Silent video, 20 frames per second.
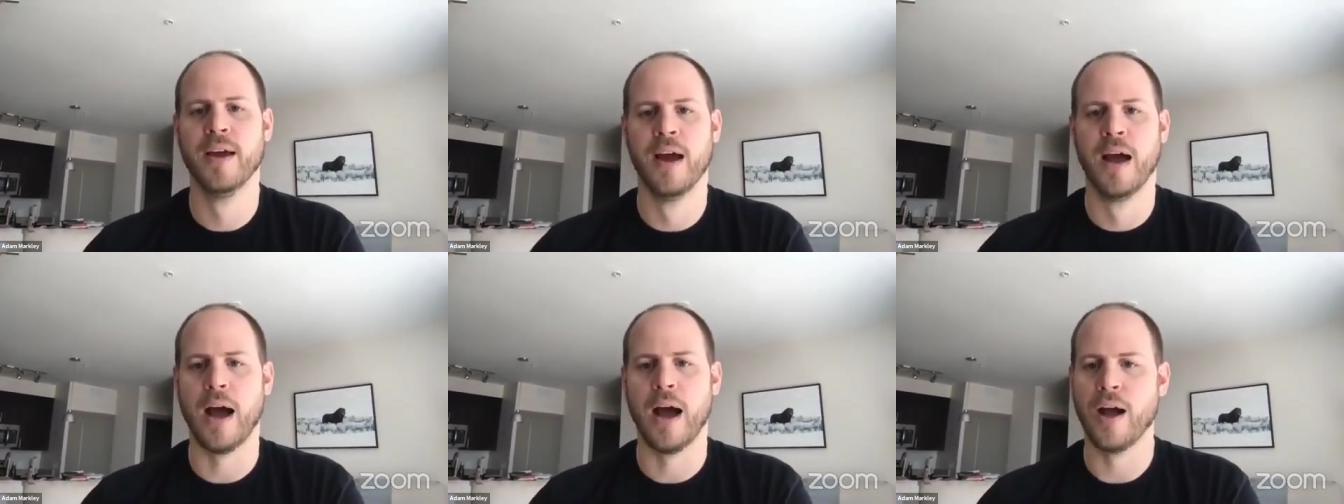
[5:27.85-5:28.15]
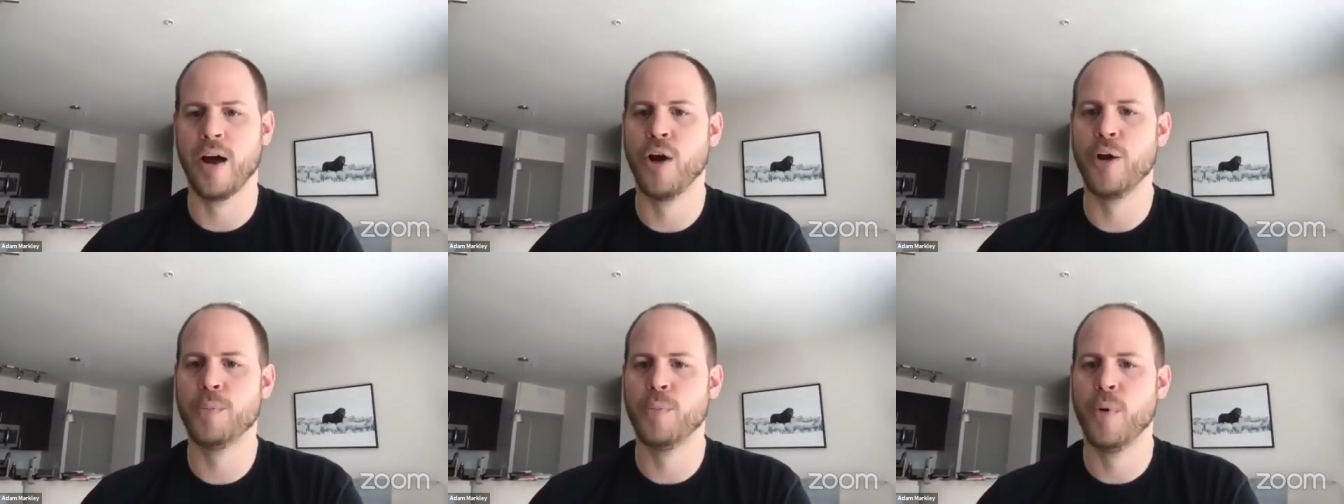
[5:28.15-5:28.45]
I
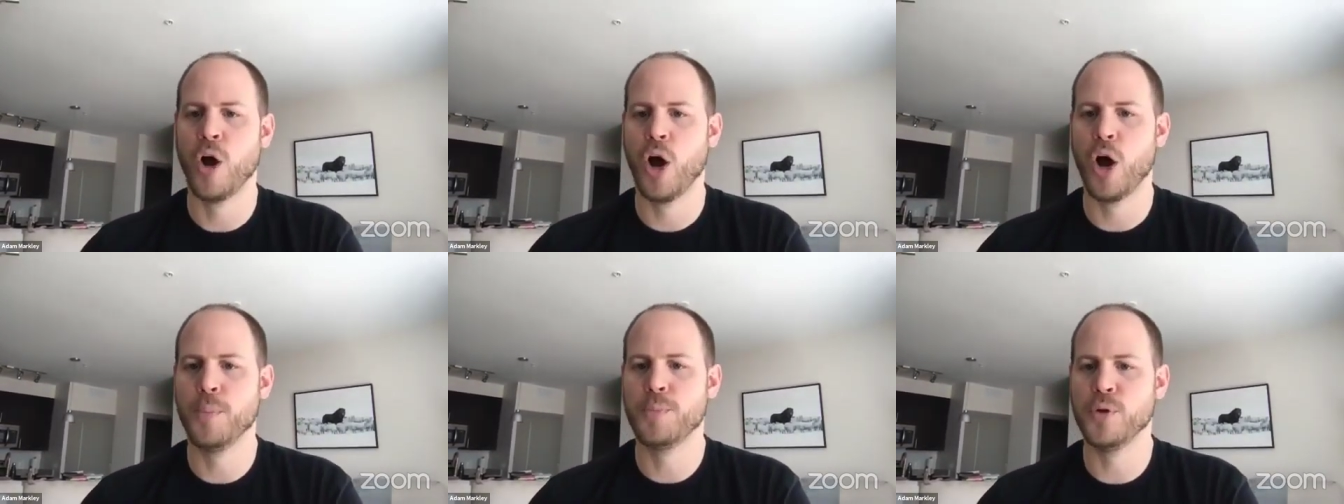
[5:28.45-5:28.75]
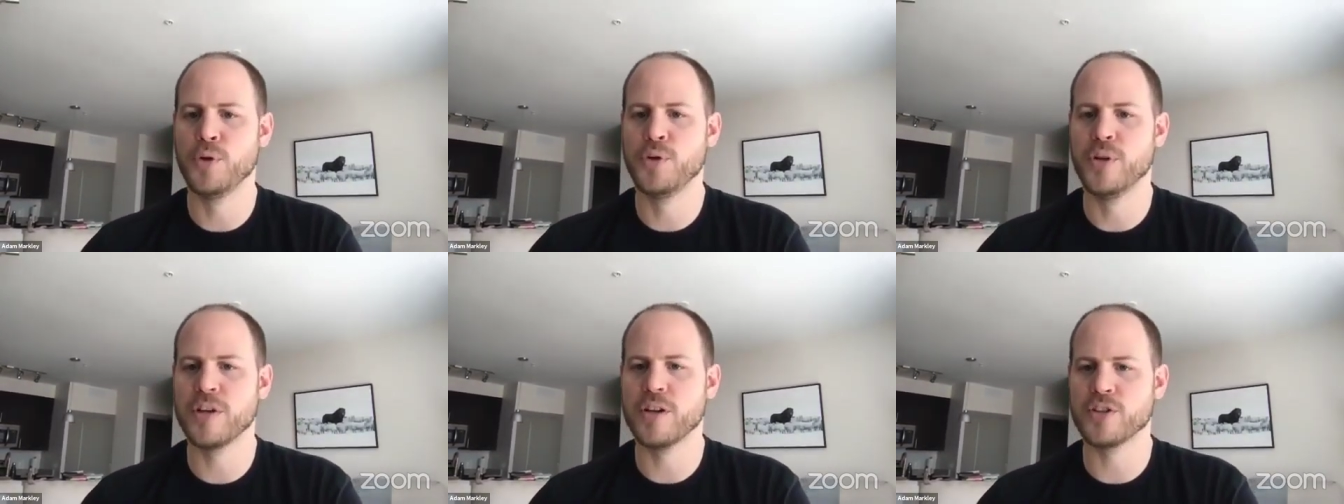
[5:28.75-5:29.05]
hope hope you
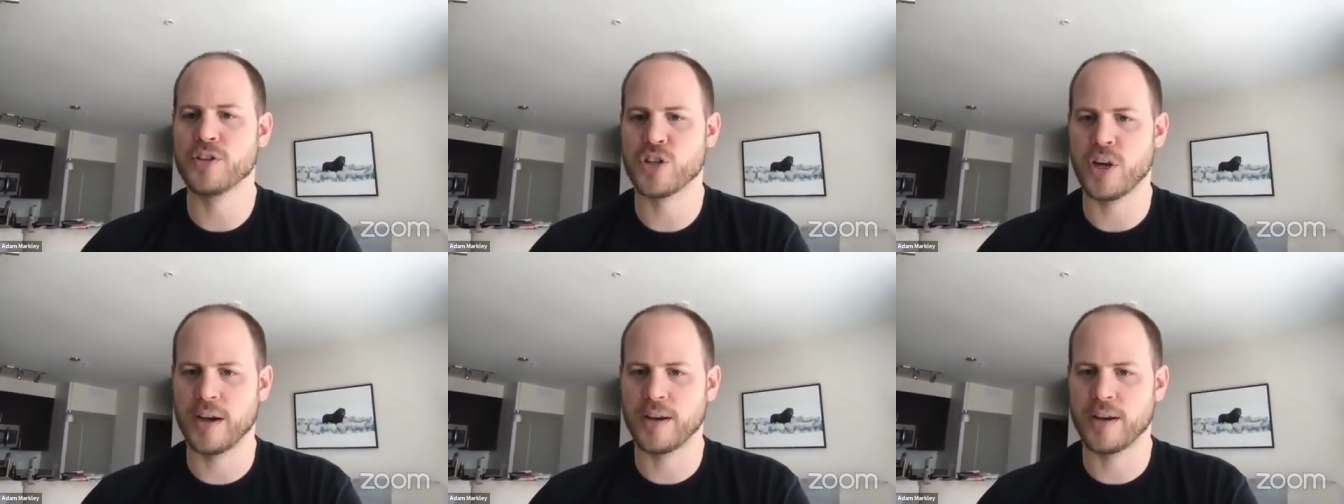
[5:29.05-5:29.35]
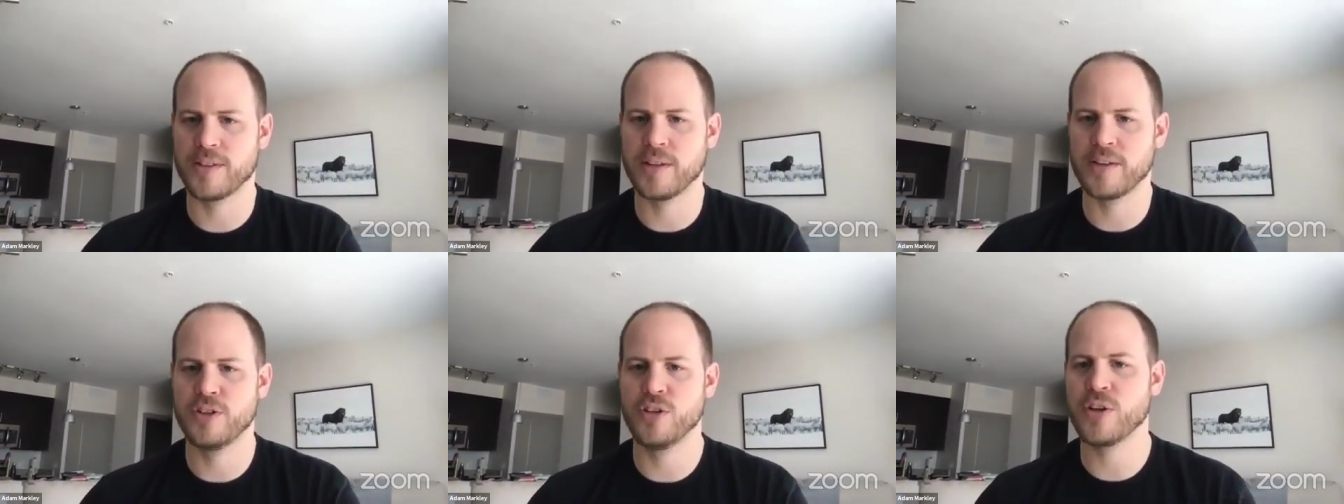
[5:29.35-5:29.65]
did it,
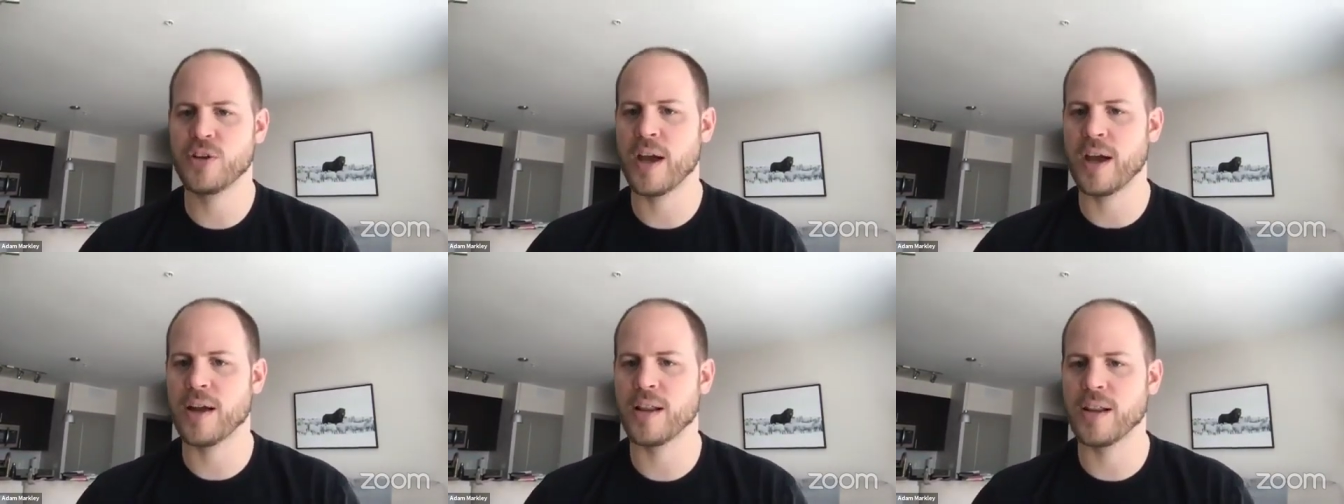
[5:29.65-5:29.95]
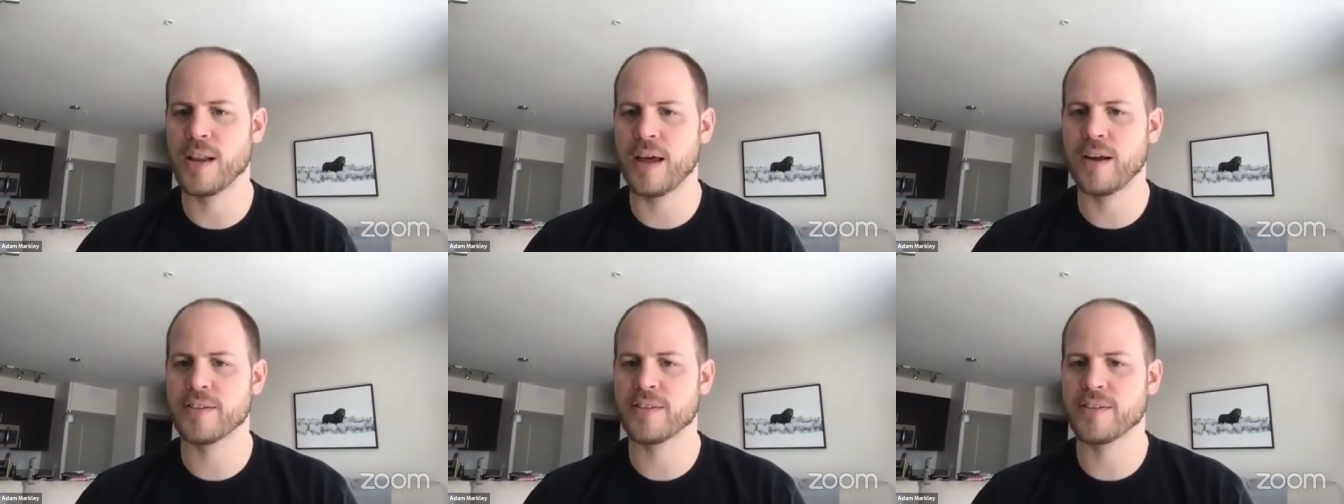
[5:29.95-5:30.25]
Jonathan. You got to
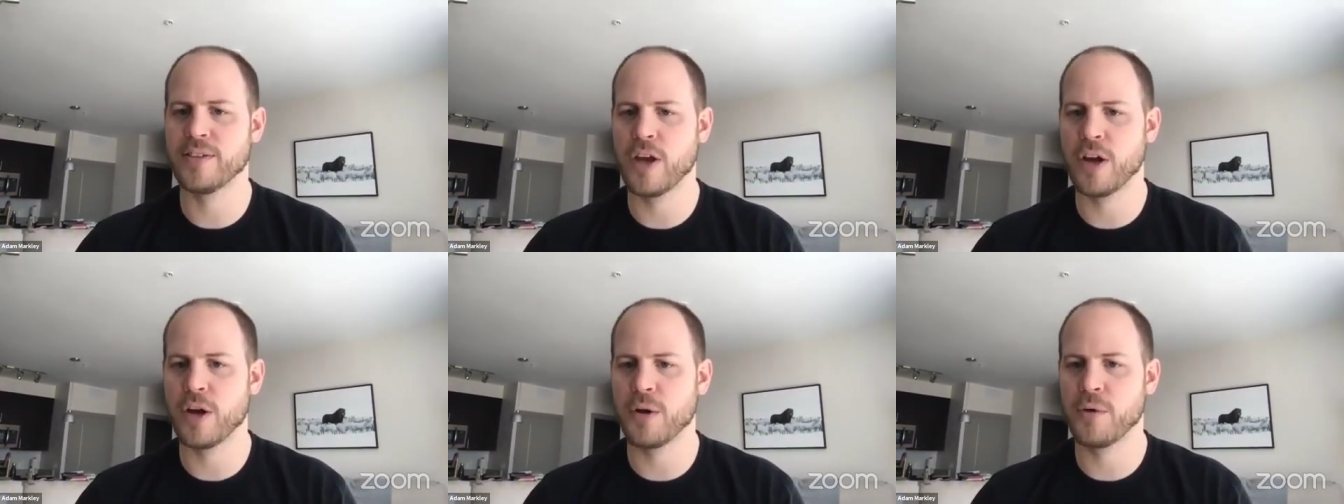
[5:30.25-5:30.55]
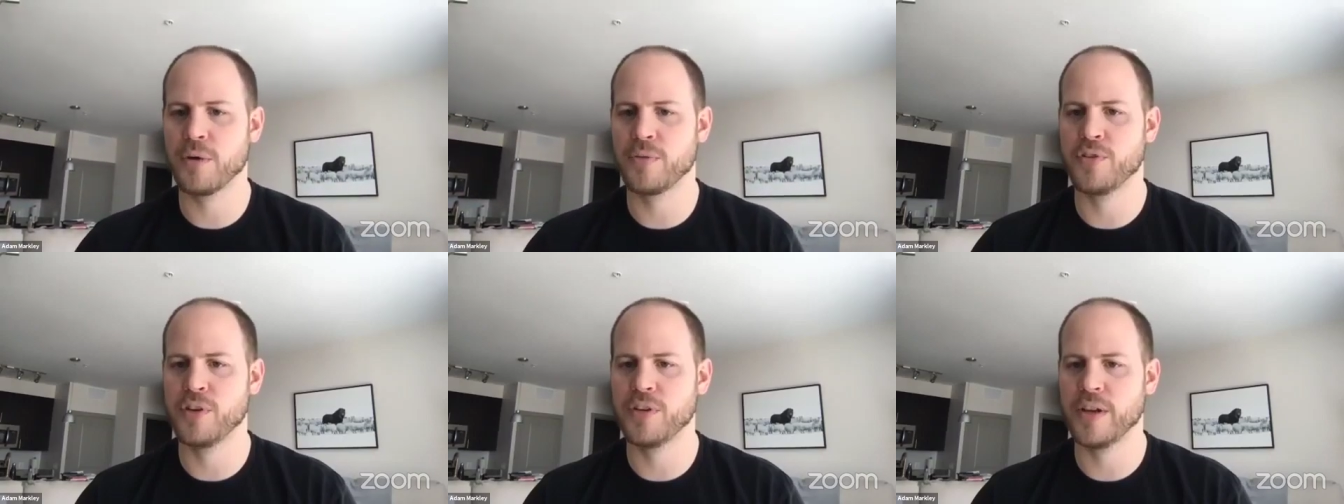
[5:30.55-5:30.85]
let us know
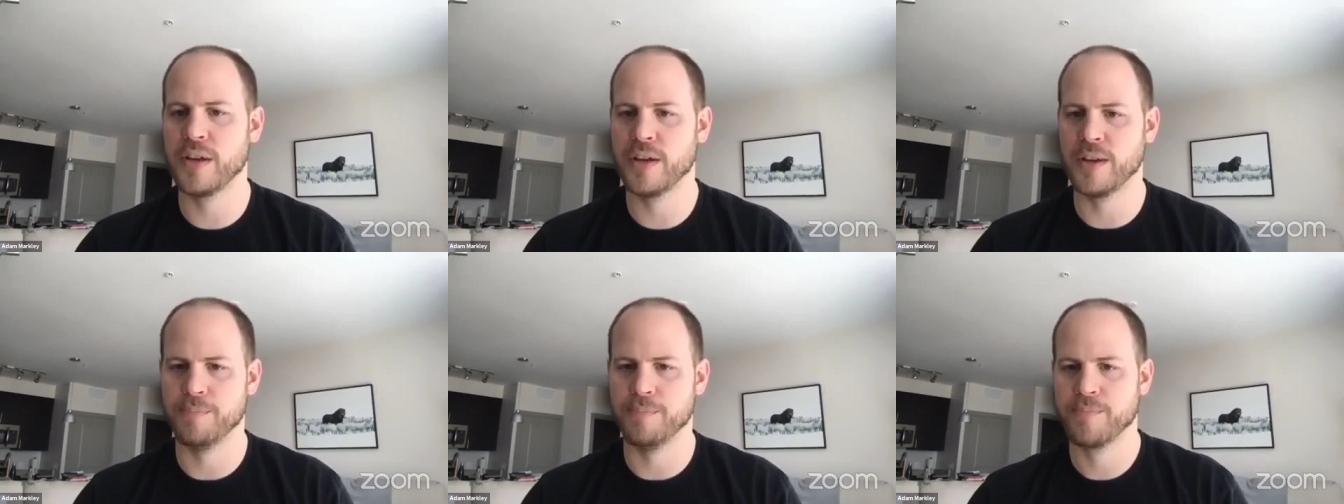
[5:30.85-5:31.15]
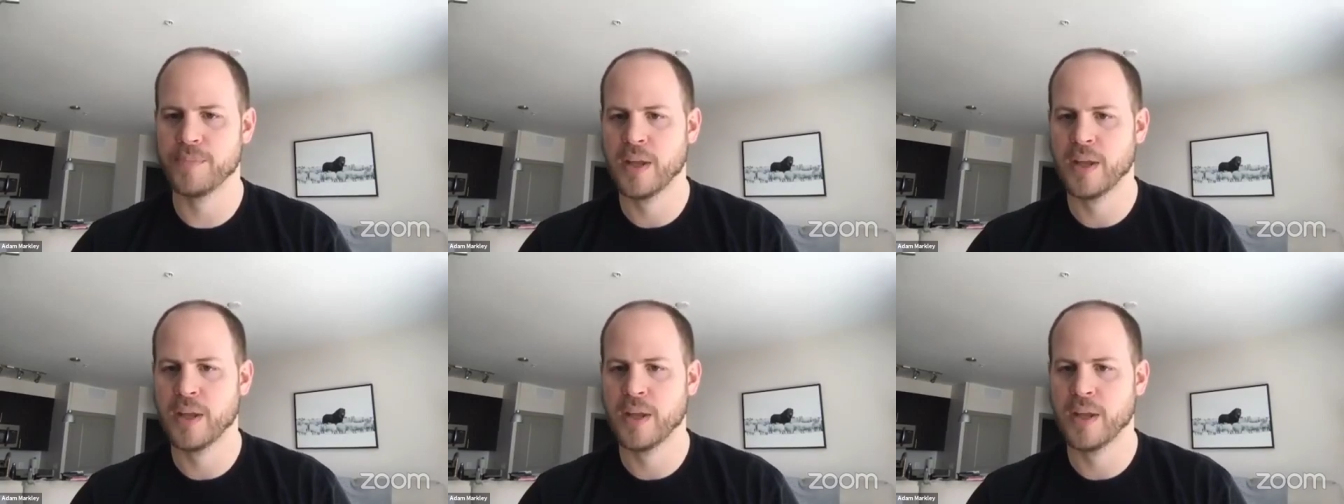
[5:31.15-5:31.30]
if you did.